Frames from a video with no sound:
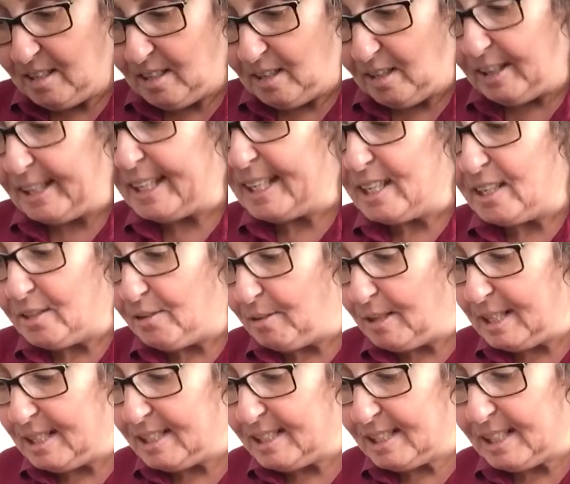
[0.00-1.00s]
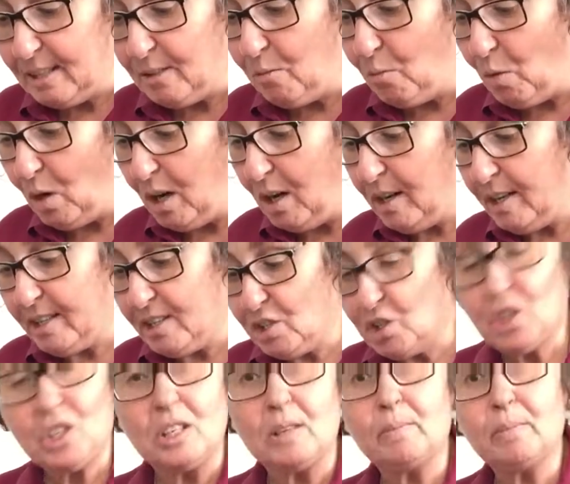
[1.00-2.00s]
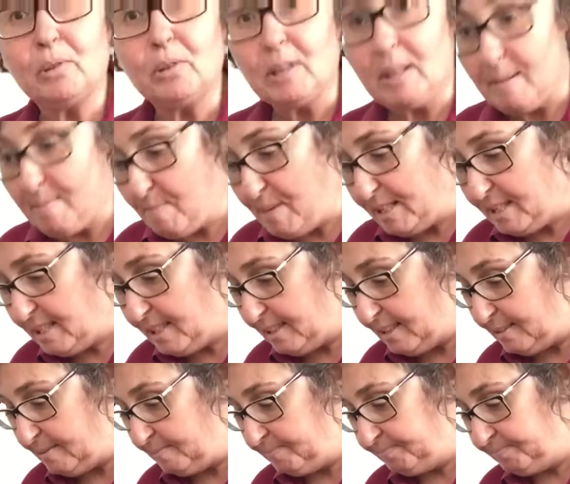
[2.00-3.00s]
I hear you asking, why is she putting butter?